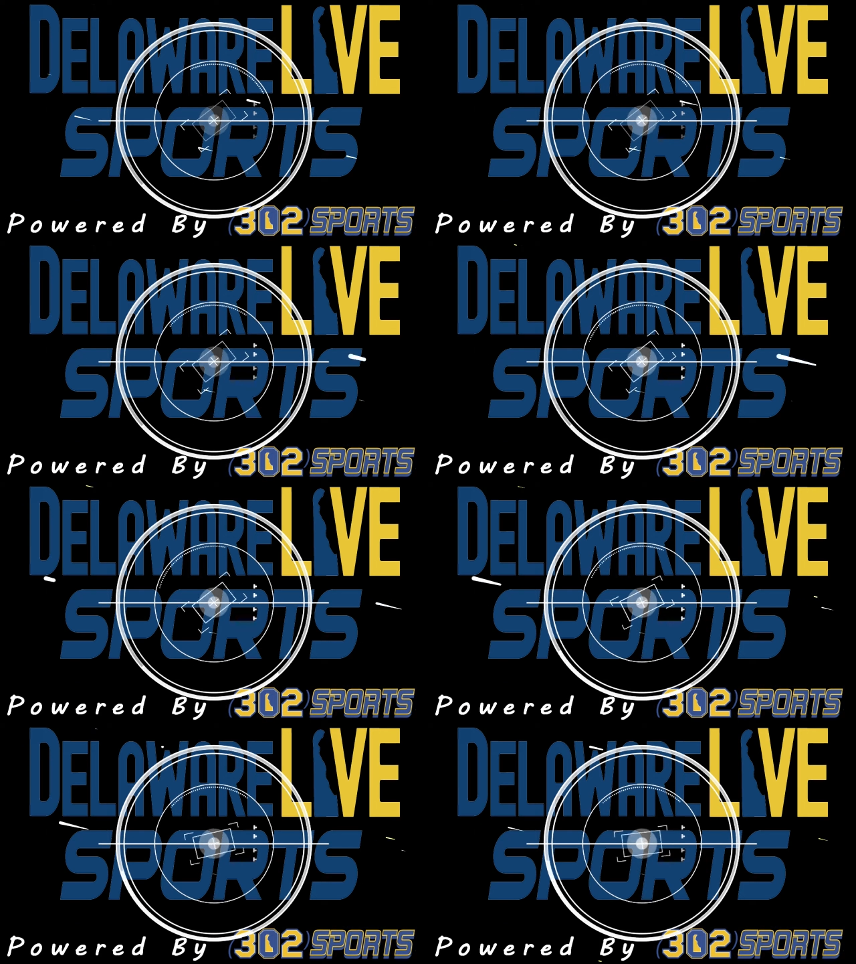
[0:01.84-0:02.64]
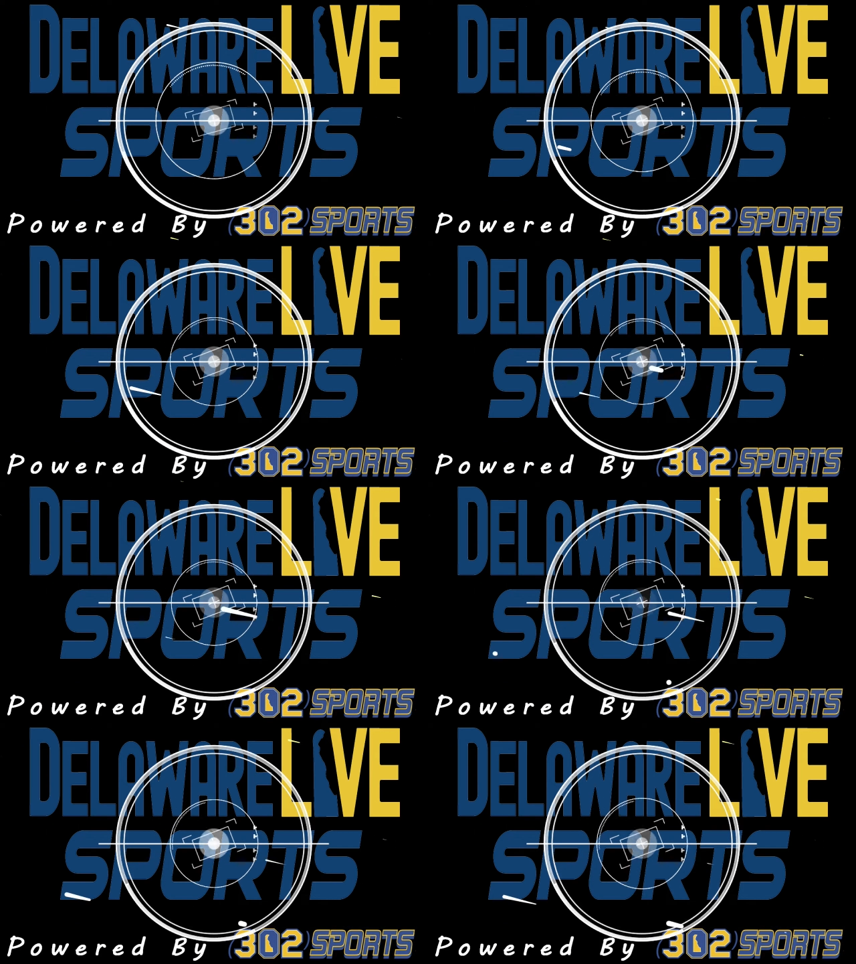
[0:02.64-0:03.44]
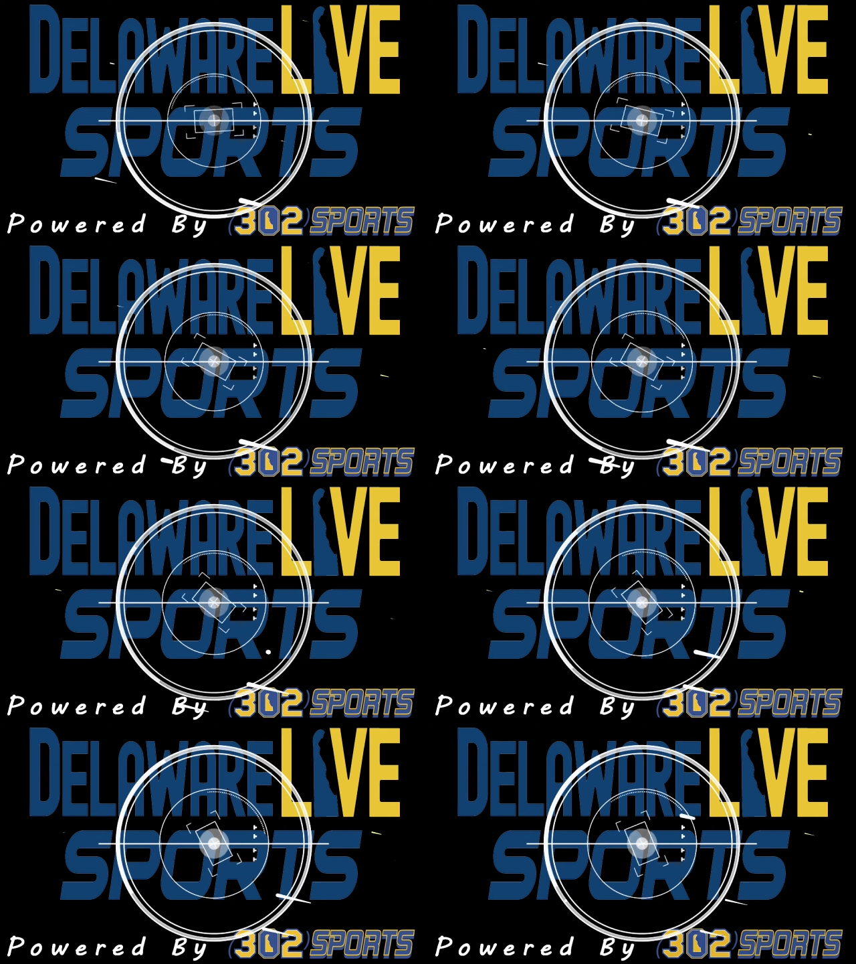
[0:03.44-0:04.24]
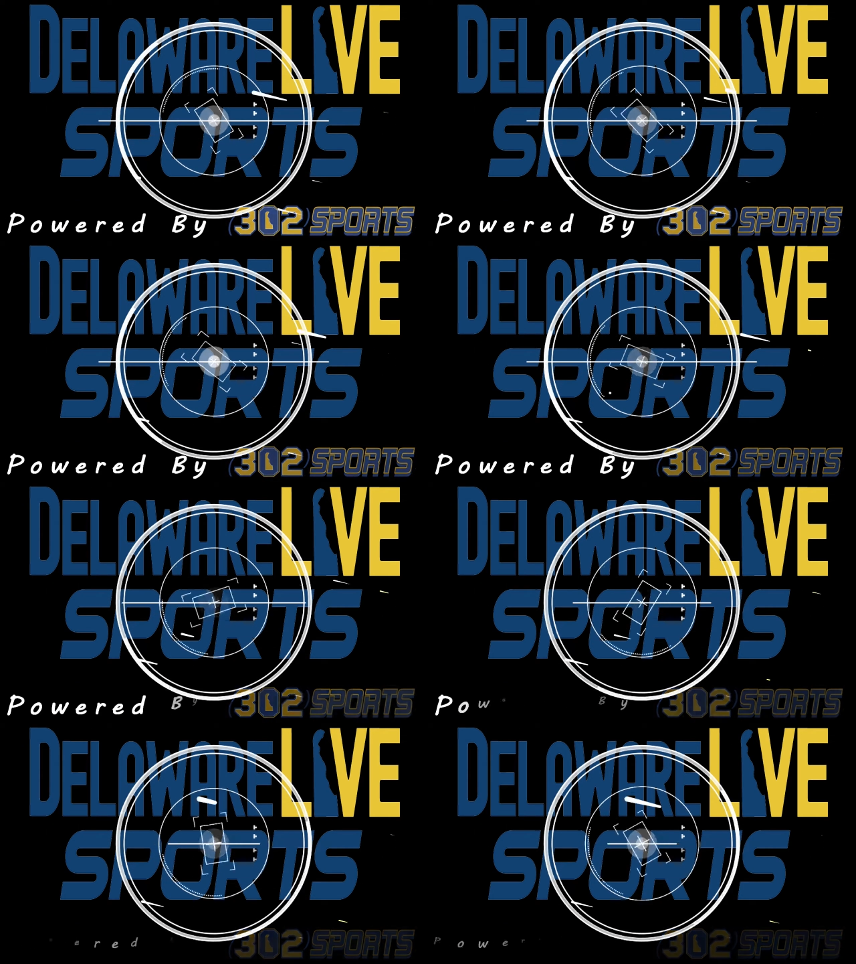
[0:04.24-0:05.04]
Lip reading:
[unreadable: no face in view]